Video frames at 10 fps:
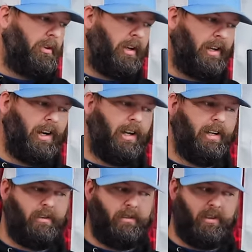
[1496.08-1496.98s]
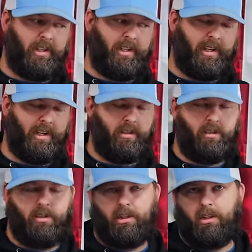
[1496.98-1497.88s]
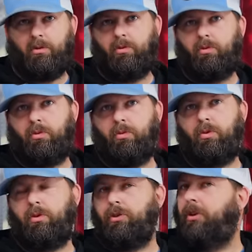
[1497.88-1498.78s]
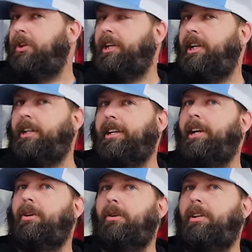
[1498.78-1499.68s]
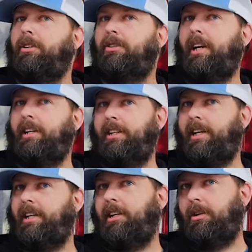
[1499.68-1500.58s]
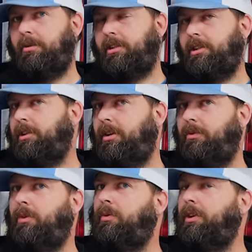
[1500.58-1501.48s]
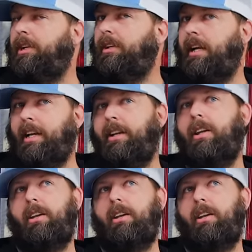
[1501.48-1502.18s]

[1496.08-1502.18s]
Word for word: and they're like, oh, "I never even look at that." well, you're looking at the code and you're trying to diagnose and you don't know what it, and it,